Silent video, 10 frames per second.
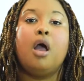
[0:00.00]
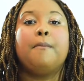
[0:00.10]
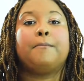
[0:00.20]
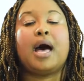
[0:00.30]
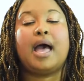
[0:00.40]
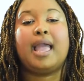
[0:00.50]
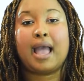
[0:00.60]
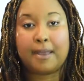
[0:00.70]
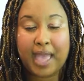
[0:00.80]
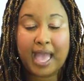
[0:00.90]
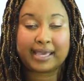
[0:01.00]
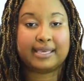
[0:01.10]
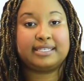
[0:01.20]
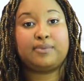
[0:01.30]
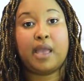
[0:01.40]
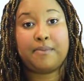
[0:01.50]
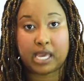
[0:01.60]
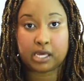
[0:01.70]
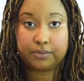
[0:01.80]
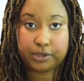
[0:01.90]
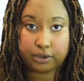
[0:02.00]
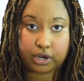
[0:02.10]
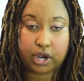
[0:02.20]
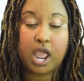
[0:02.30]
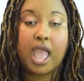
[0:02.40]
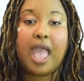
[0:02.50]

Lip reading: My iMac is my main computer,